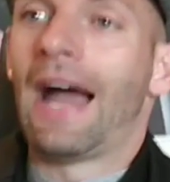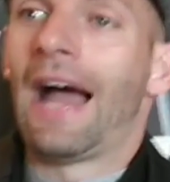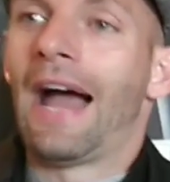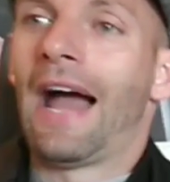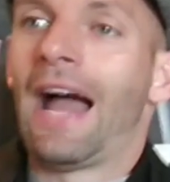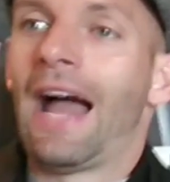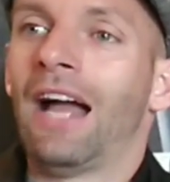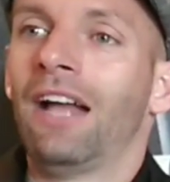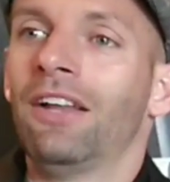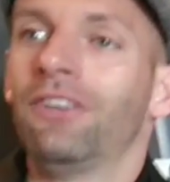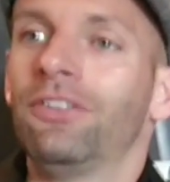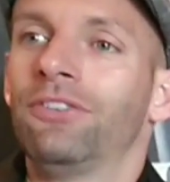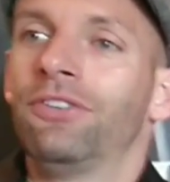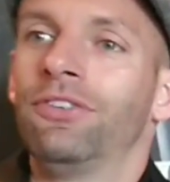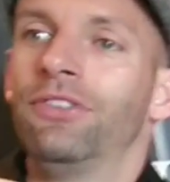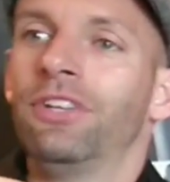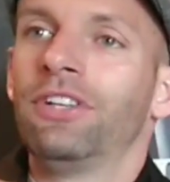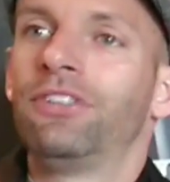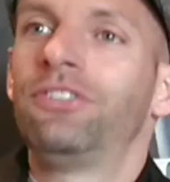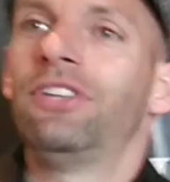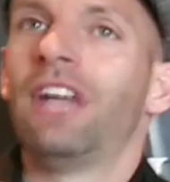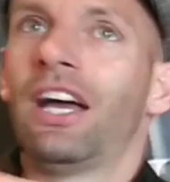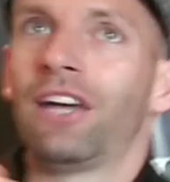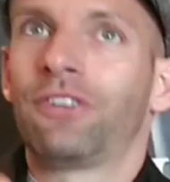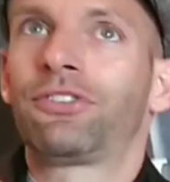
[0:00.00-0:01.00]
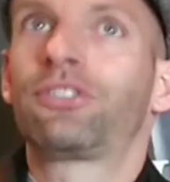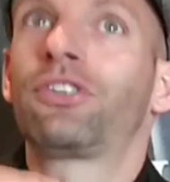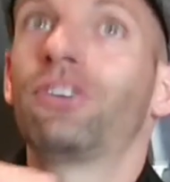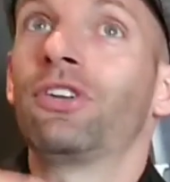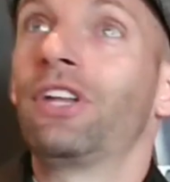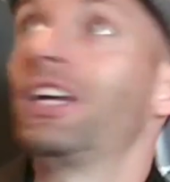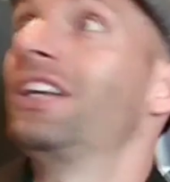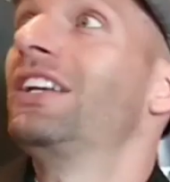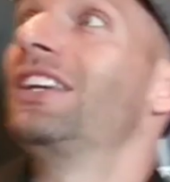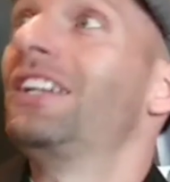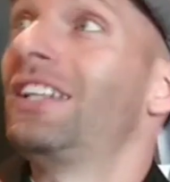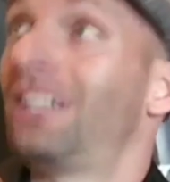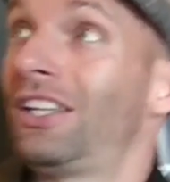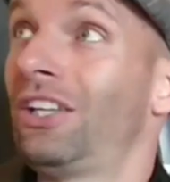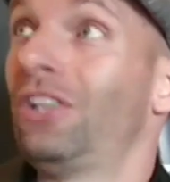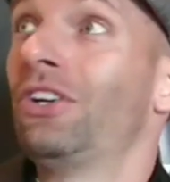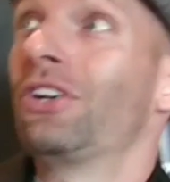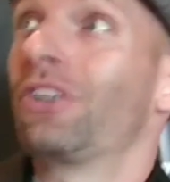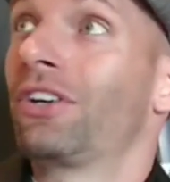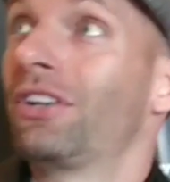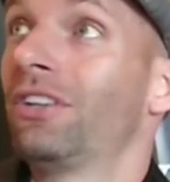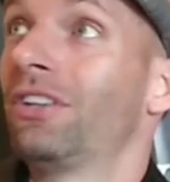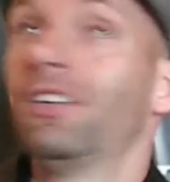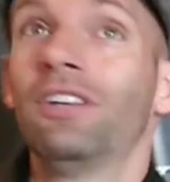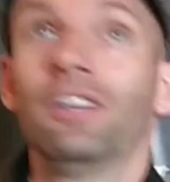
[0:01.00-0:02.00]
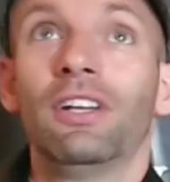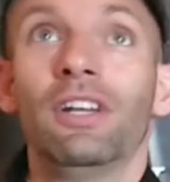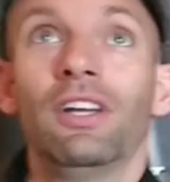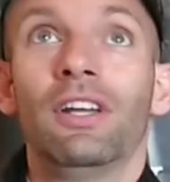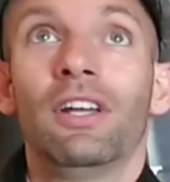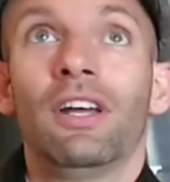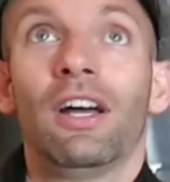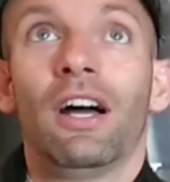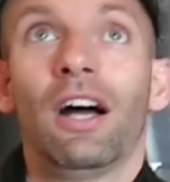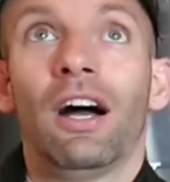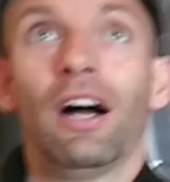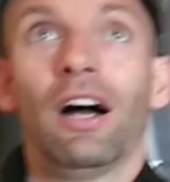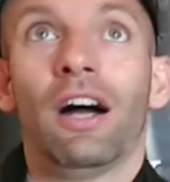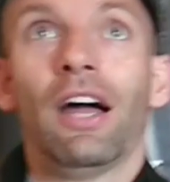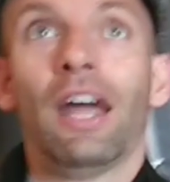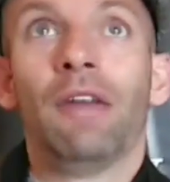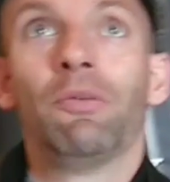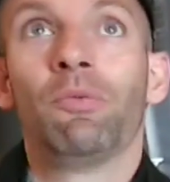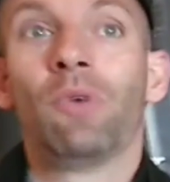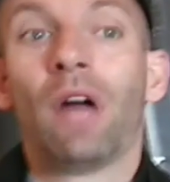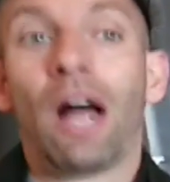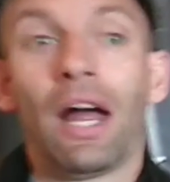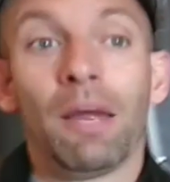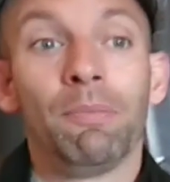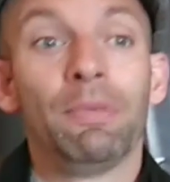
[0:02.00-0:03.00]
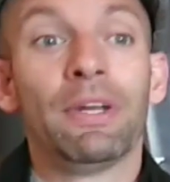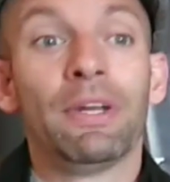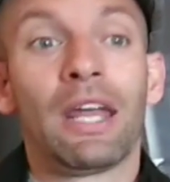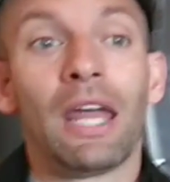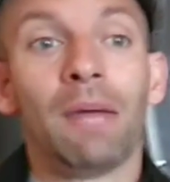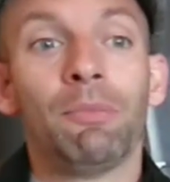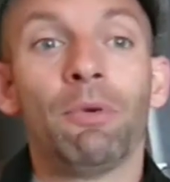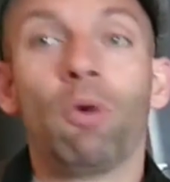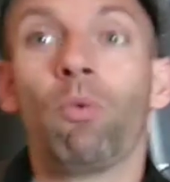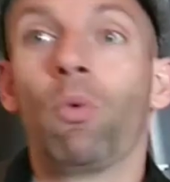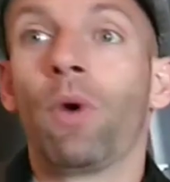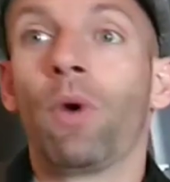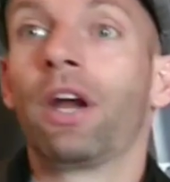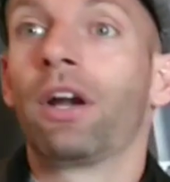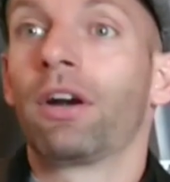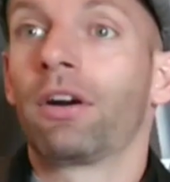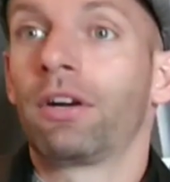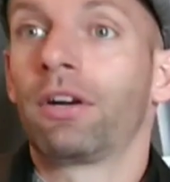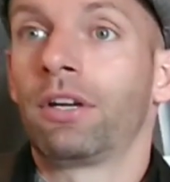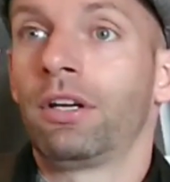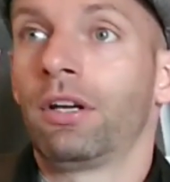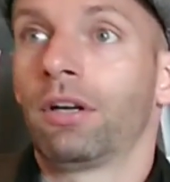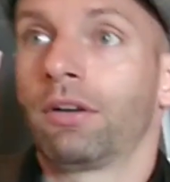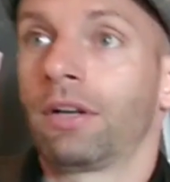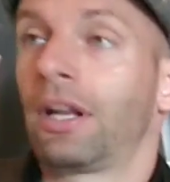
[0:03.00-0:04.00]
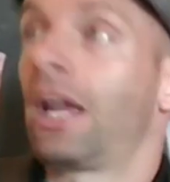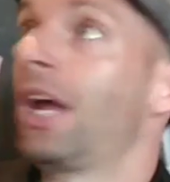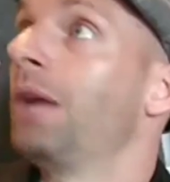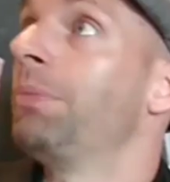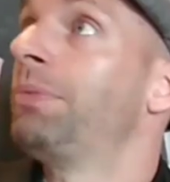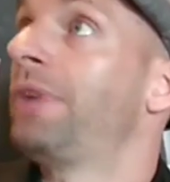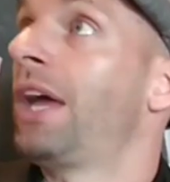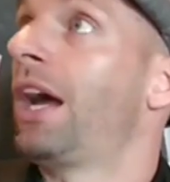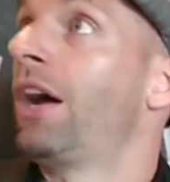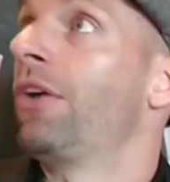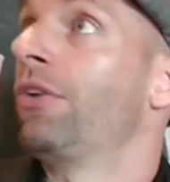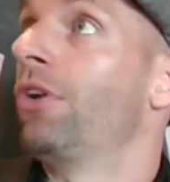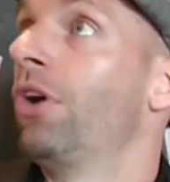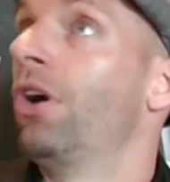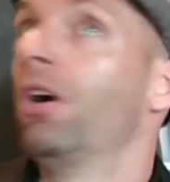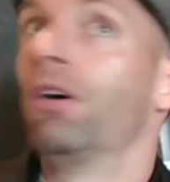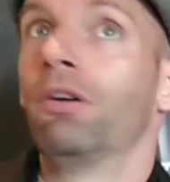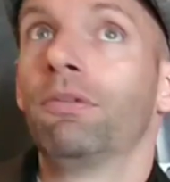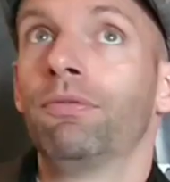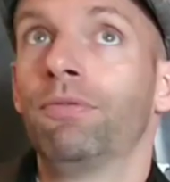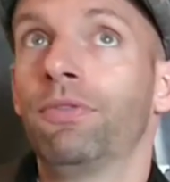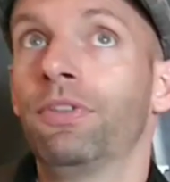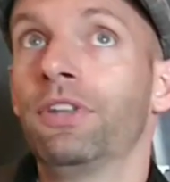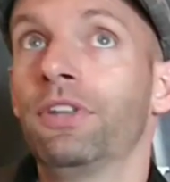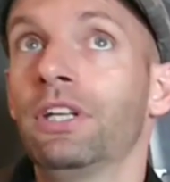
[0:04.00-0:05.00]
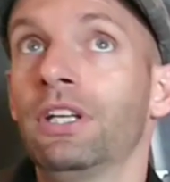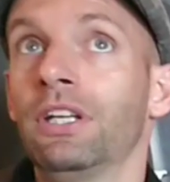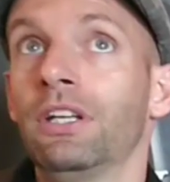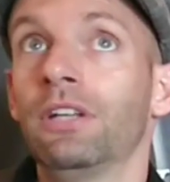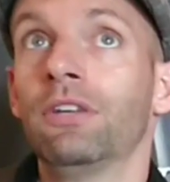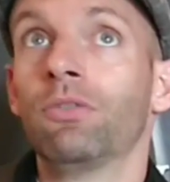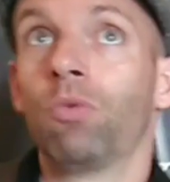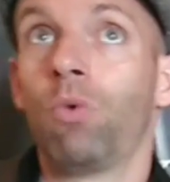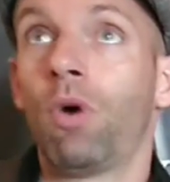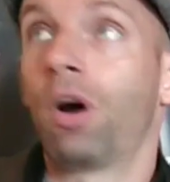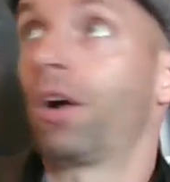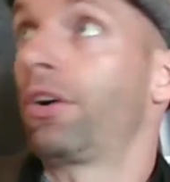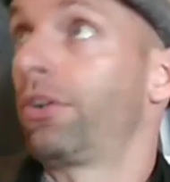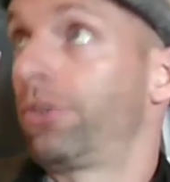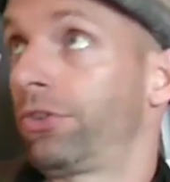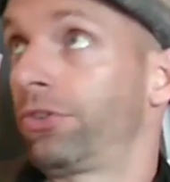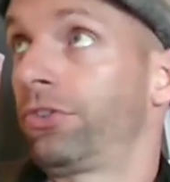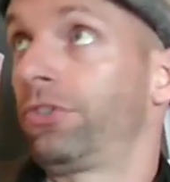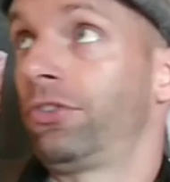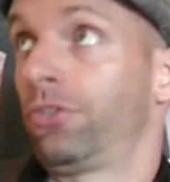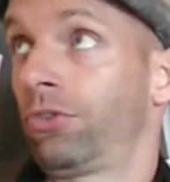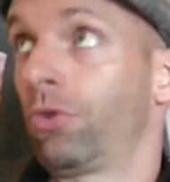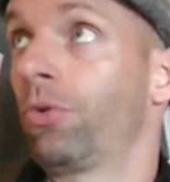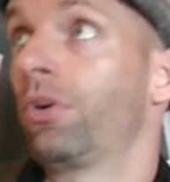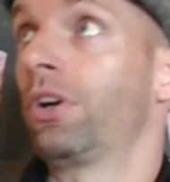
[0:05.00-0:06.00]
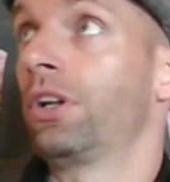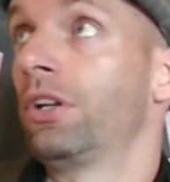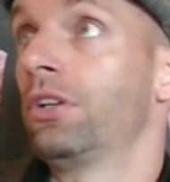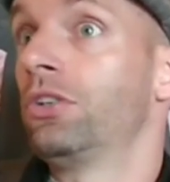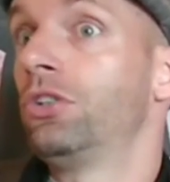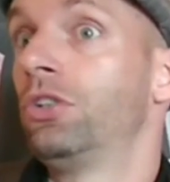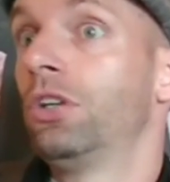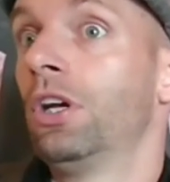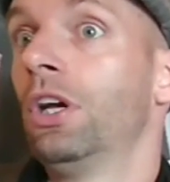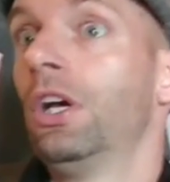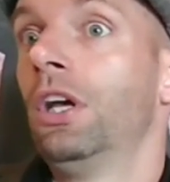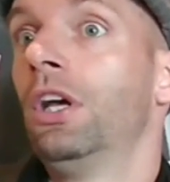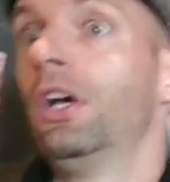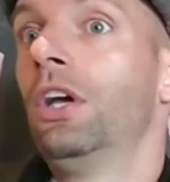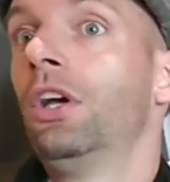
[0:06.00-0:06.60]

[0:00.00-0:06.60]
as this escalated here, I became aware here in Cape Town of the water shortage.